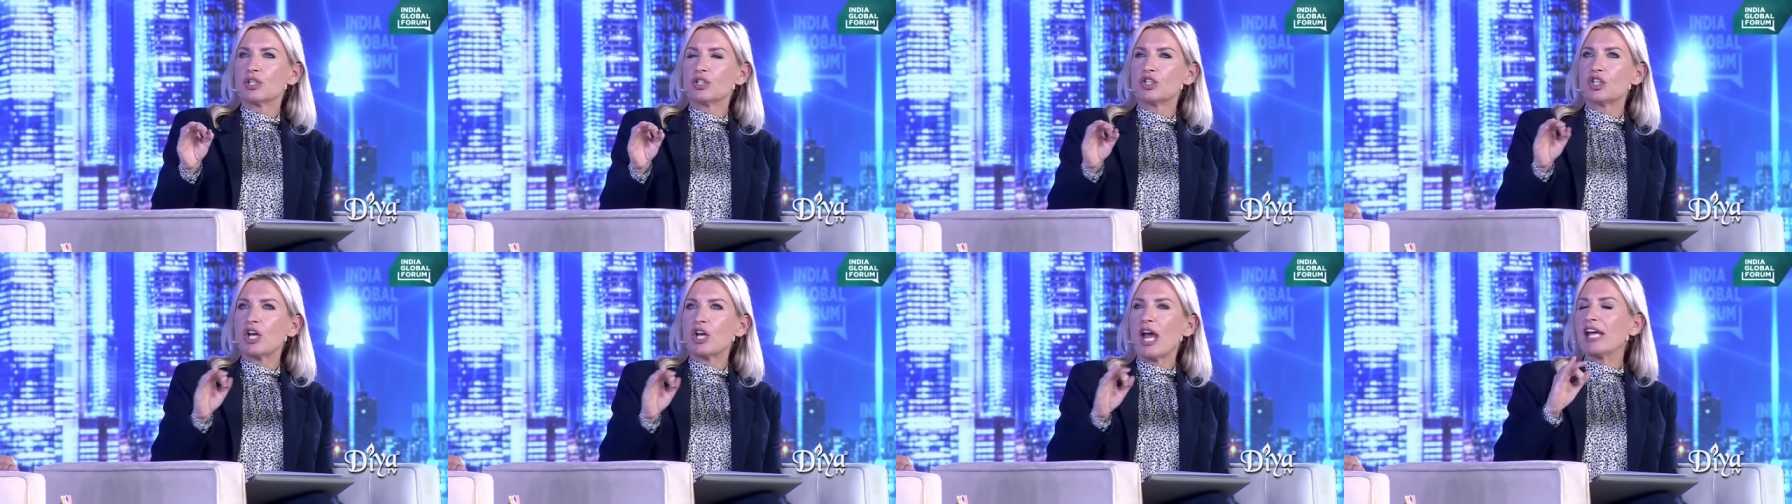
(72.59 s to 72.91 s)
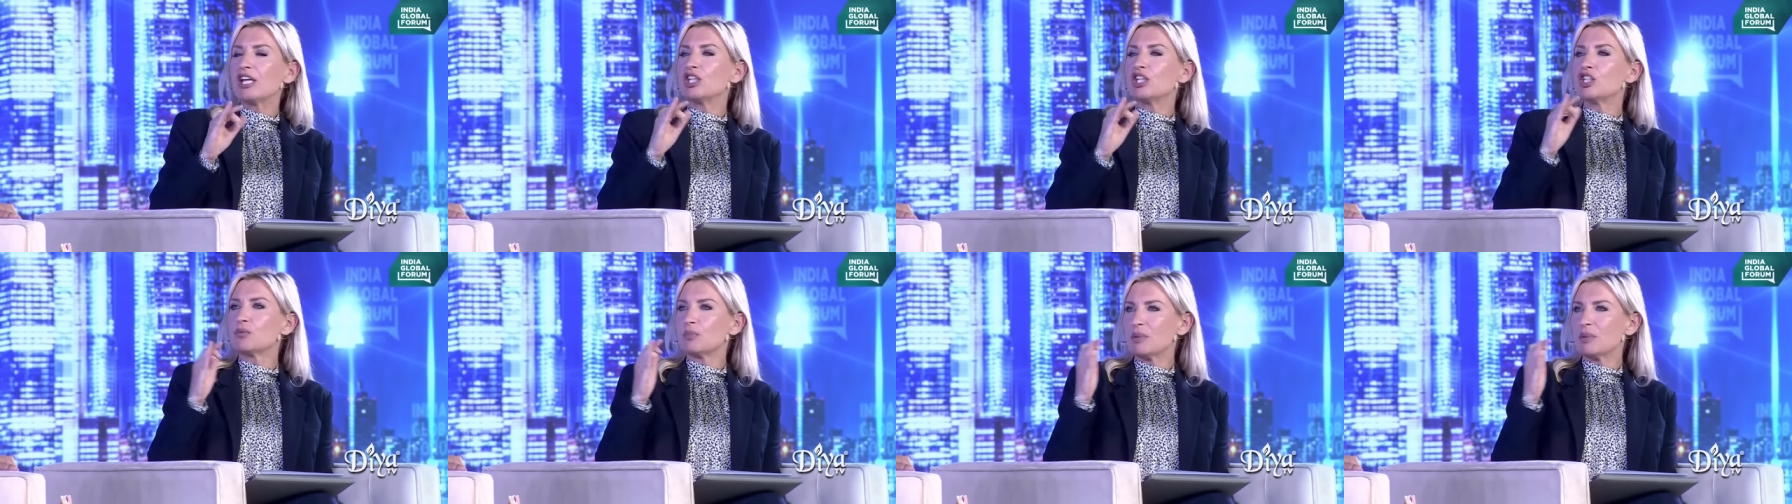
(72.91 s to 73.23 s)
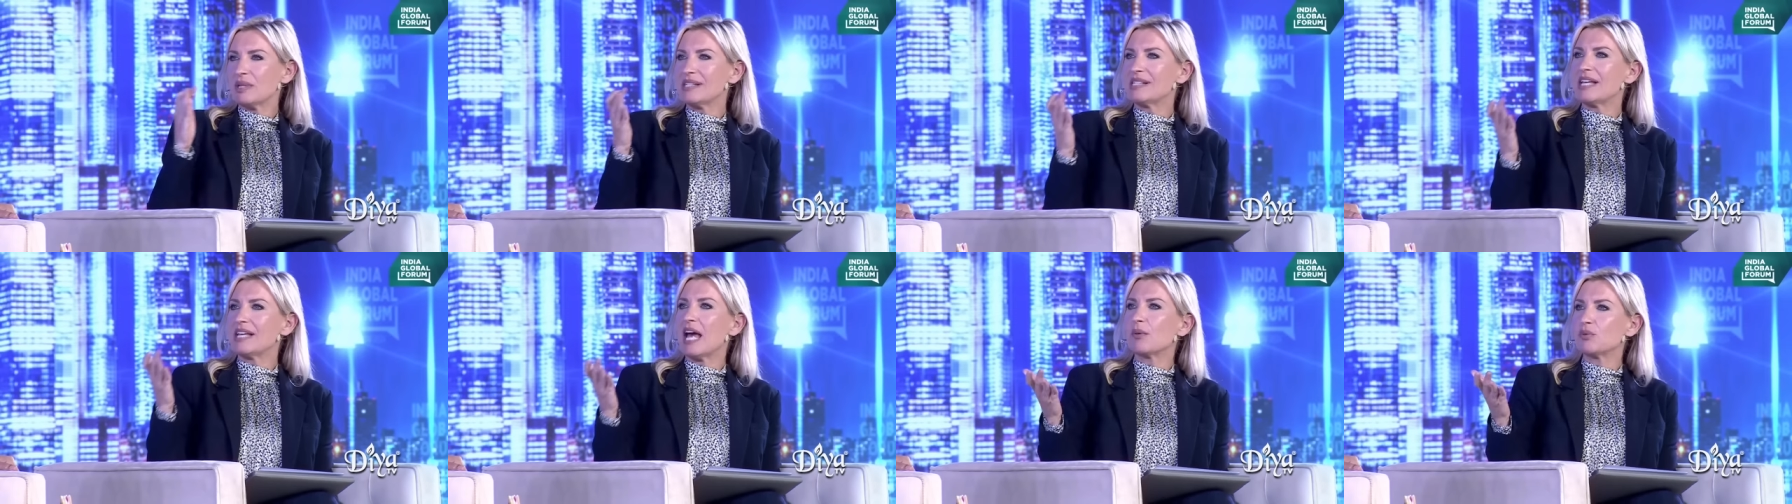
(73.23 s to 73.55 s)
change
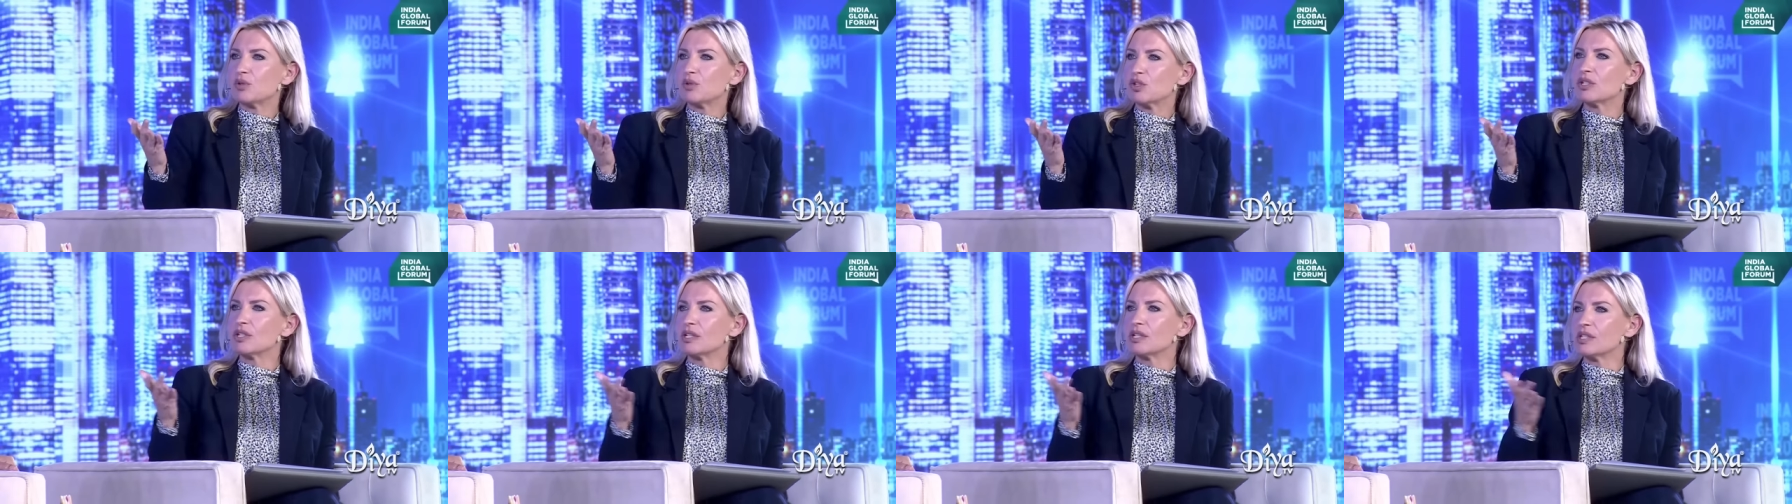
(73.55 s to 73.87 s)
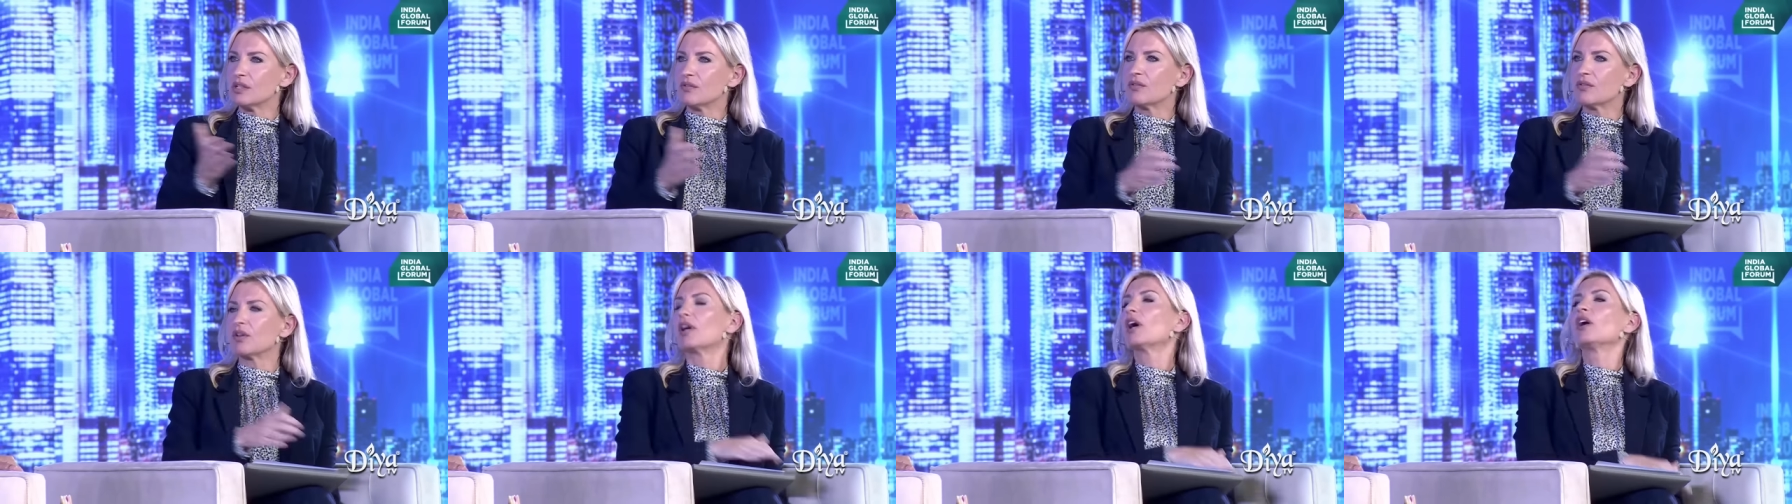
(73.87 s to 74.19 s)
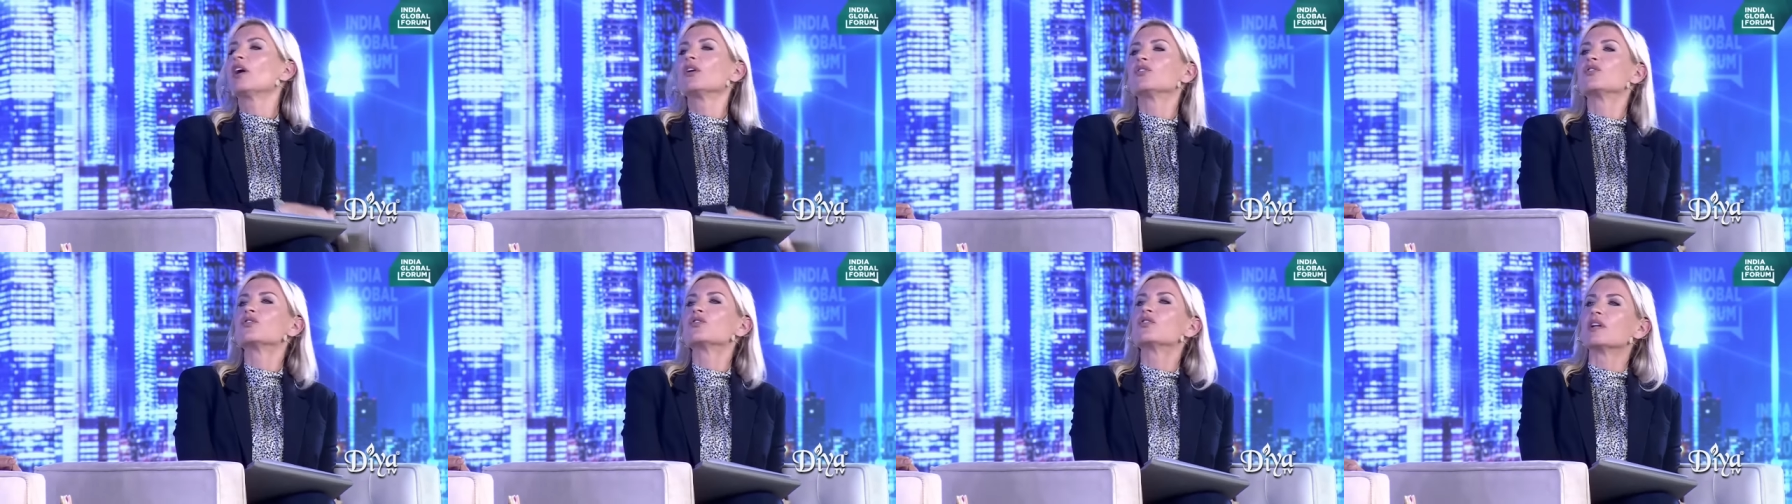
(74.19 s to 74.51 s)
perceptions of the
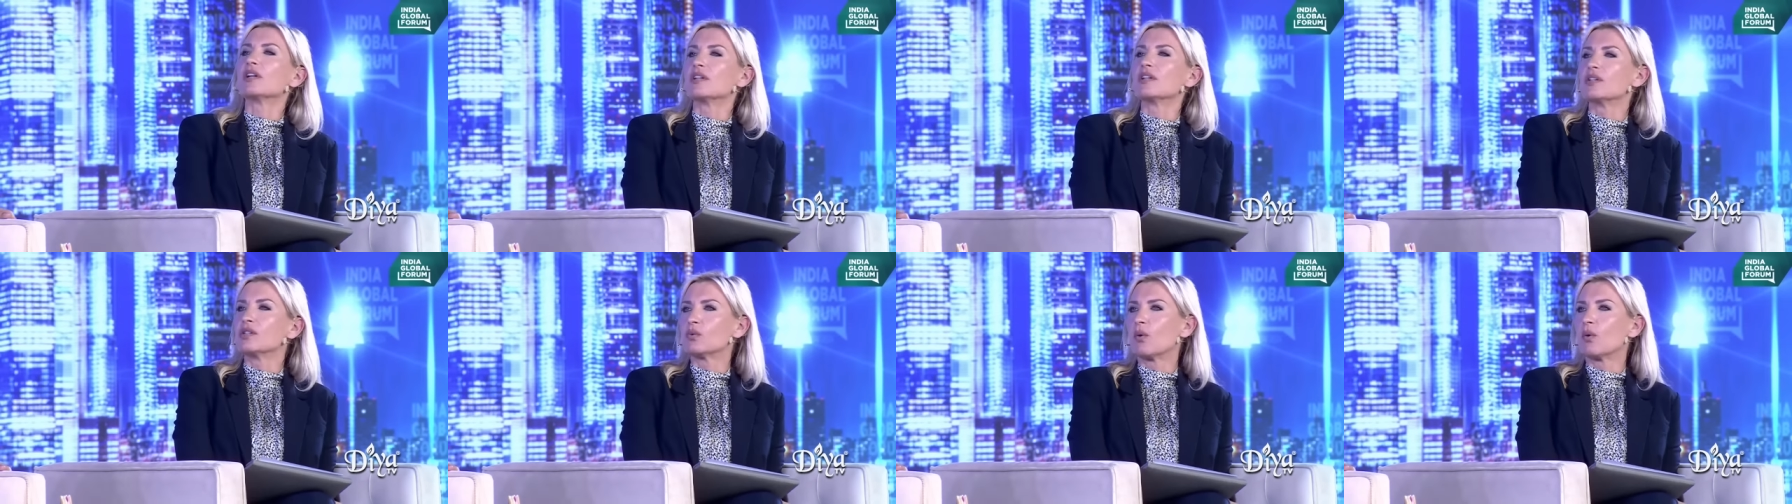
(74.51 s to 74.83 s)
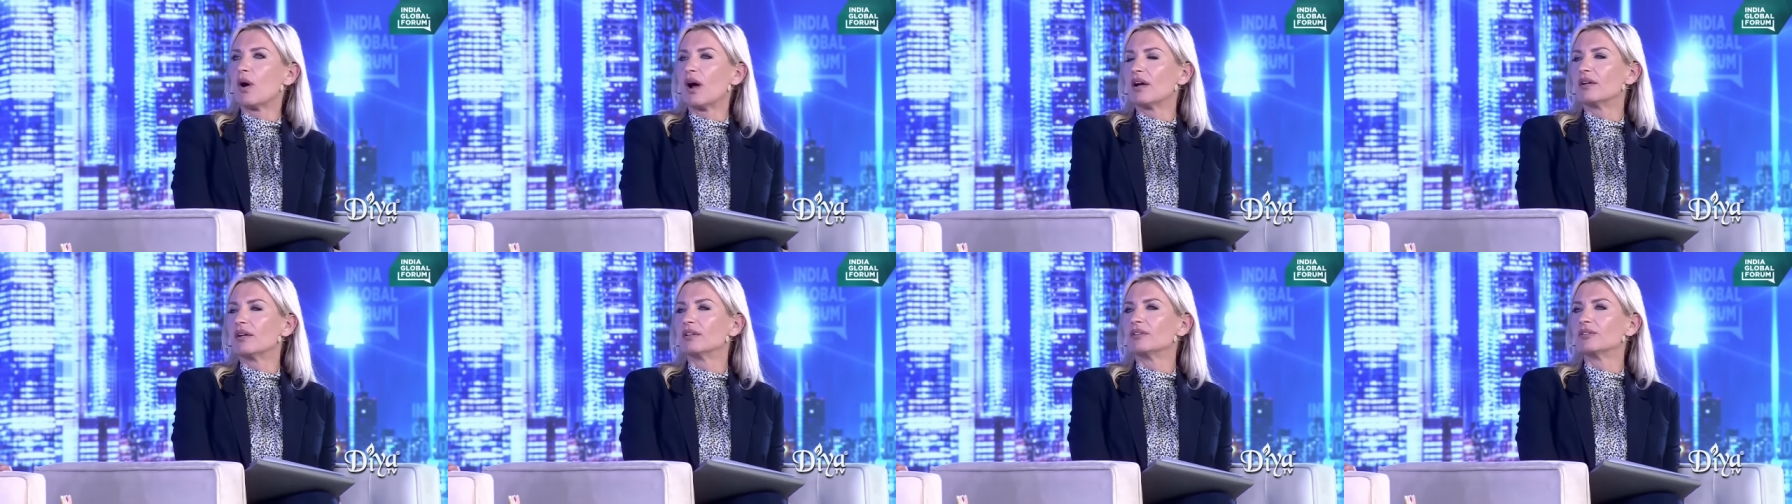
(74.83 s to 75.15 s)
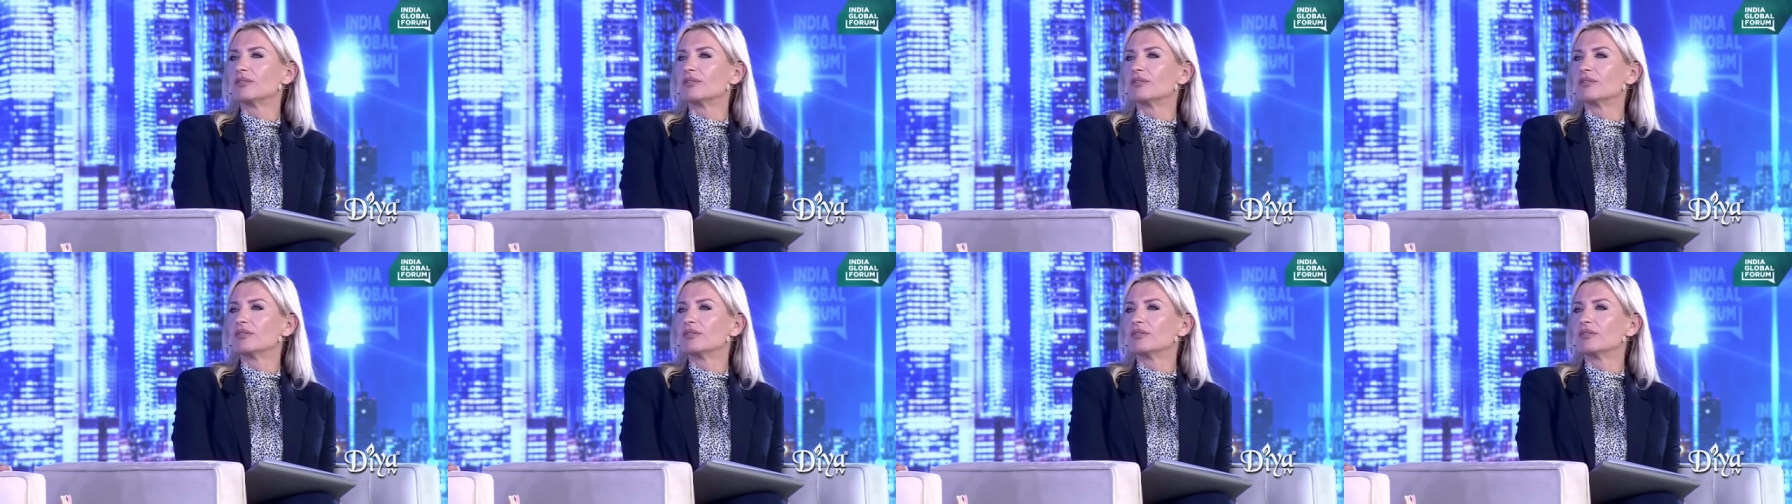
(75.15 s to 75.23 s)
country as well?